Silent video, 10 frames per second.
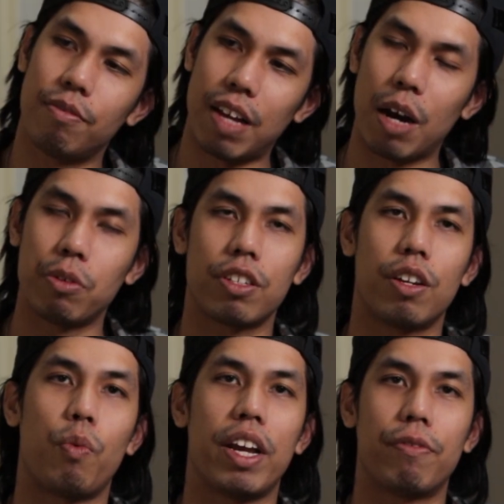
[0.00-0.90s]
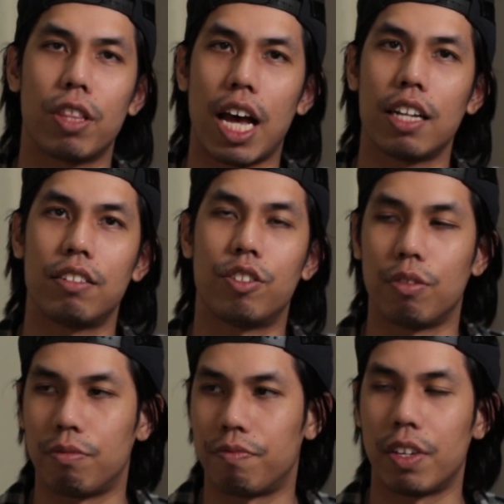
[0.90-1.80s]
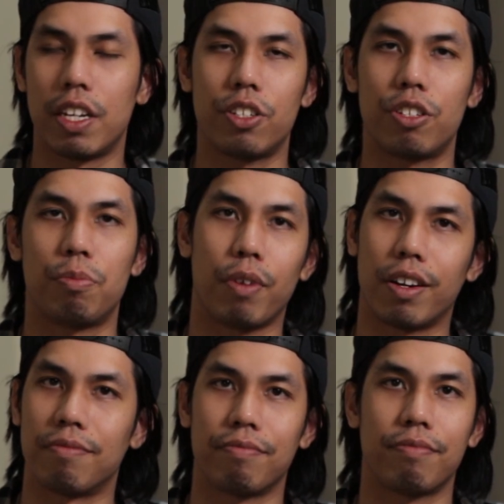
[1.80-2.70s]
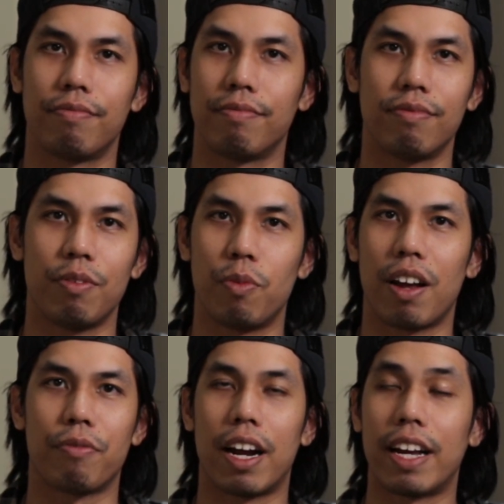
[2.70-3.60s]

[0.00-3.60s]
I was gonna wait for that to finish, but whatever.